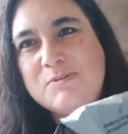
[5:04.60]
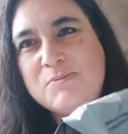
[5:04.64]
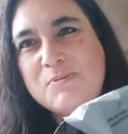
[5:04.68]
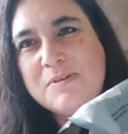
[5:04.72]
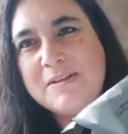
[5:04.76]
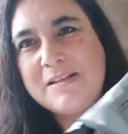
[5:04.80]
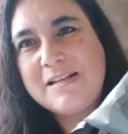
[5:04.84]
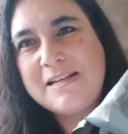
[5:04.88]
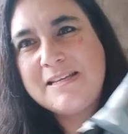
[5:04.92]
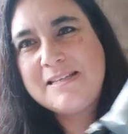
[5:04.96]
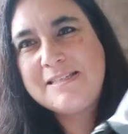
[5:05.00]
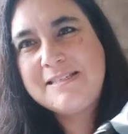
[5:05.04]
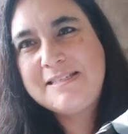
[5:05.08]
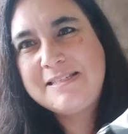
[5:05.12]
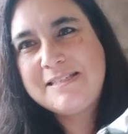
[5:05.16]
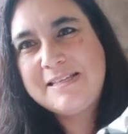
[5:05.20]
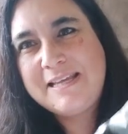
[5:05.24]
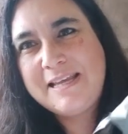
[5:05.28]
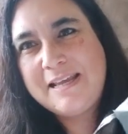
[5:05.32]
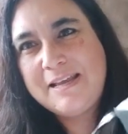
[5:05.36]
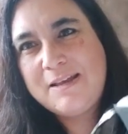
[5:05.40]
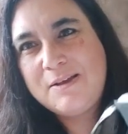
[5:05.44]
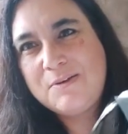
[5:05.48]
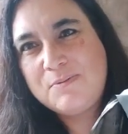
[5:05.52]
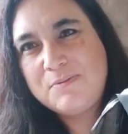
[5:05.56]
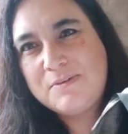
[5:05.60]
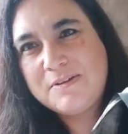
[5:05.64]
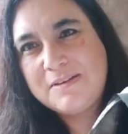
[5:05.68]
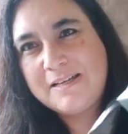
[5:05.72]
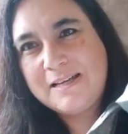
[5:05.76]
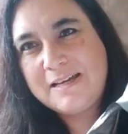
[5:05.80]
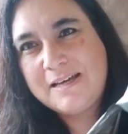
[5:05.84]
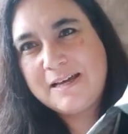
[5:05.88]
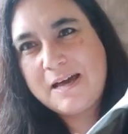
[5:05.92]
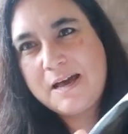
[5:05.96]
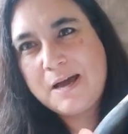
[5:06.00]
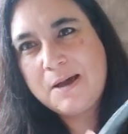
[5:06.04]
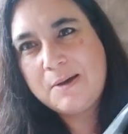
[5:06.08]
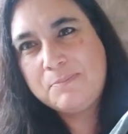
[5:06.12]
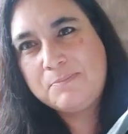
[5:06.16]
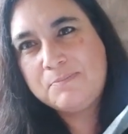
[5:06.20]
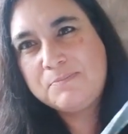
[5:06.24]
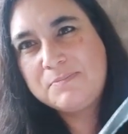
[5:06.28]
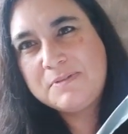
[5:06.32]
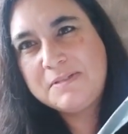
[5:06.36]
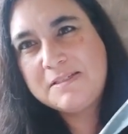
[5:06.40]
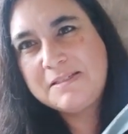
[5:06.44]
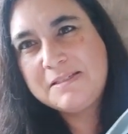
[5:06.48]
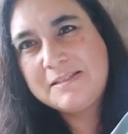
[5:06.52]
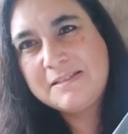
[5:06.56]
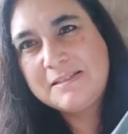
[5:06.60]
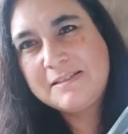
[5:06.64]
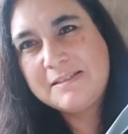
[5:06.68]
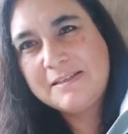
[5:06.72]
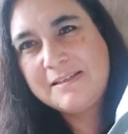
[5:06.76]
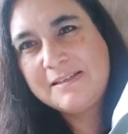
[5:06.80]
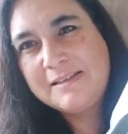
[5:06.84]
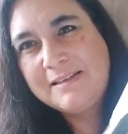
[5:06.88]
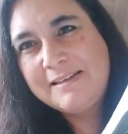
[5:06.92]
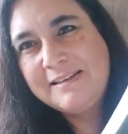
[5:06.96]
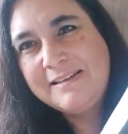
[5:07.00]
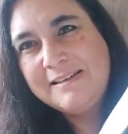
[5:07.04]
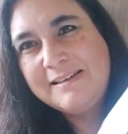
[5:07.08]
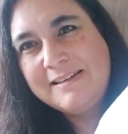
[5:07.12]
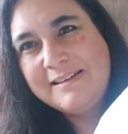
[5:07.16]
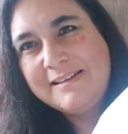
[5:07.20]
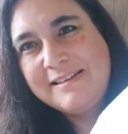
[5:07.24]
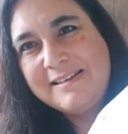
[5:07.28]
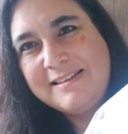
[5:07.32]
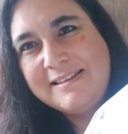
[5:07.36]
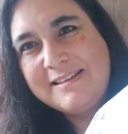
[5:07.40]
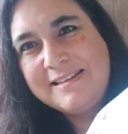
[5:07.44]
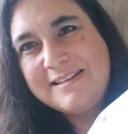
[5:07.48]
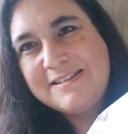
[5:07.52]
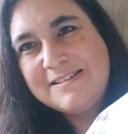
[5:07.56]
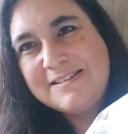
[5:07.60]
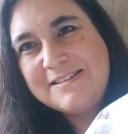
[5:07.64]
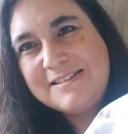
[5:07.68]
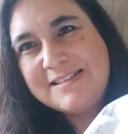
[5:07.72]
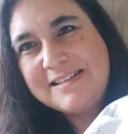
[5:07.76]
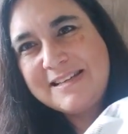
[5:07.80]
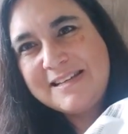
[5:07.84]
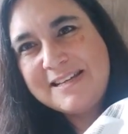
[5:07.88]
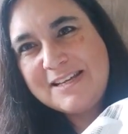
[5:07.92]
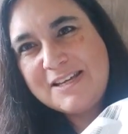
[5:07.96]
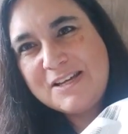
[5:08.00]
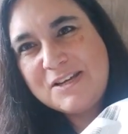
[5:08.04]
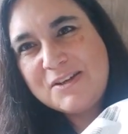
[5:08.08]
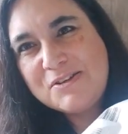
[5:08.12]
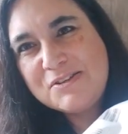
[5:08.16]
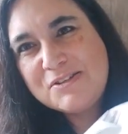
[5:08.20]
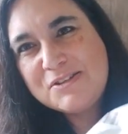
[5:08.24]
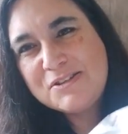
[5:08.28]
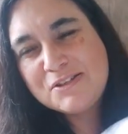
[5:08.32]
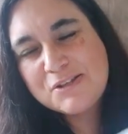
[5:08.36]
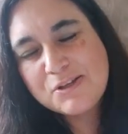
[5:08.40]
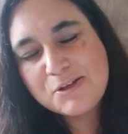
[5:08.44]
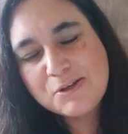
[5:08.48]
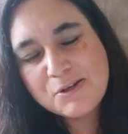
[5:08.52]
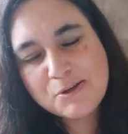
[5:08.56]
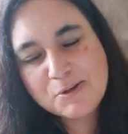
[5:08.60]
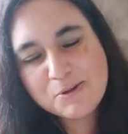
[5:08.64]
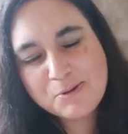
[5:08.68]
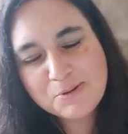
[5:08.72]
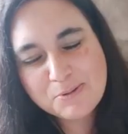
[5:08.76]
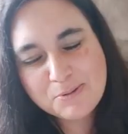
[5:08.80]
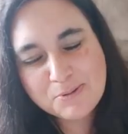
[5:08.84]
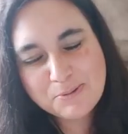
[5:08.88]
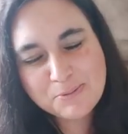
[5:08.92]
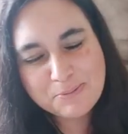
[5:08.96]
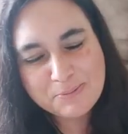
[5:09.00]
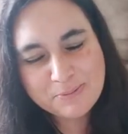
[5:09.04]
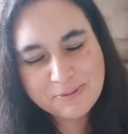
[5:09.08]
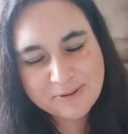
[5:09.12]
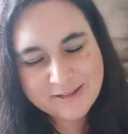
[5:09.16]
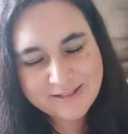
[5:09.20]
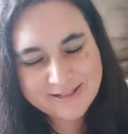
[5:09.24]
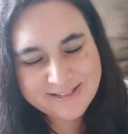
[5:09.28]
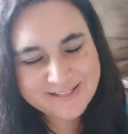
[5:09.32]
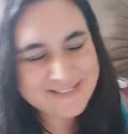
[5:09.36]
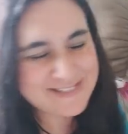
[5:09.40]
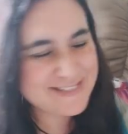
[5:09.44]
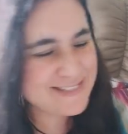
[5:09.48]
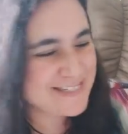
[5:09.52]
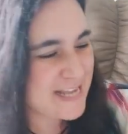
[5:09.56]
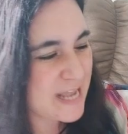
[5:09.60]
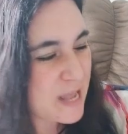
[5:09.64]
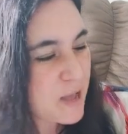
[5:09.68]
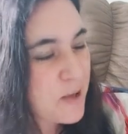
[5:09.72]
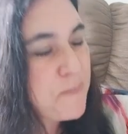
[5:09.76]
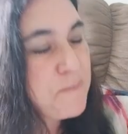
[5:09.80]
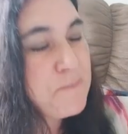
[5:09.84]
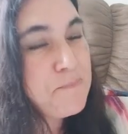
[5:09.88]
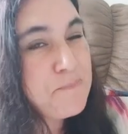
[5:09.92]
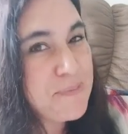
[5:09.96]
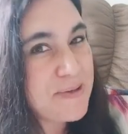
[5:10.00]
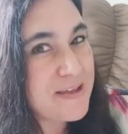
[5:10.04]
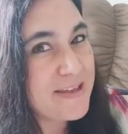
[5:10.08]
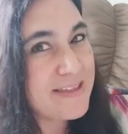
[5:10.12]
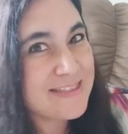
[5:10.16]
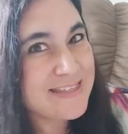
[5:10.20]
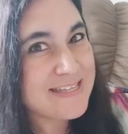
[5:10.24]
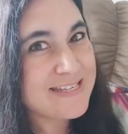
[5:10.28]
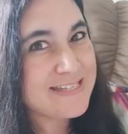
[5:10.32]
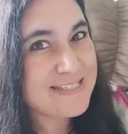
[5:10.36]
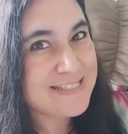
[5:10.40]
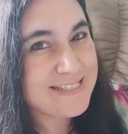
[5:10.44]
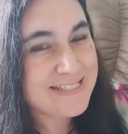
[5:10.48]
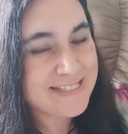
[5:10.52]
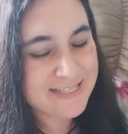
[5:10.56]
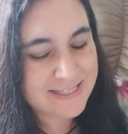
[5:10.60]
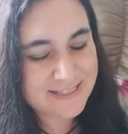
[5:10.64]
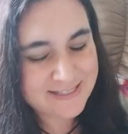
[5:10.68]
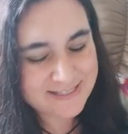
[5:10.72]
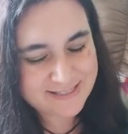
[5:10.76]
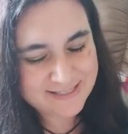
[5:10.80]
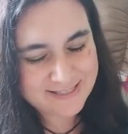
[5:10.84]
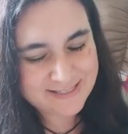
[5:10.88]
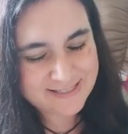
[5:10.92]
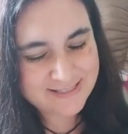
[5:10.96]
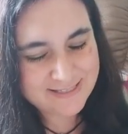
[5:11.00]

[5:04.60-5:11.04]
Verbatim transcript: is what I see when it comes. There's the issue. Let's see how big this is.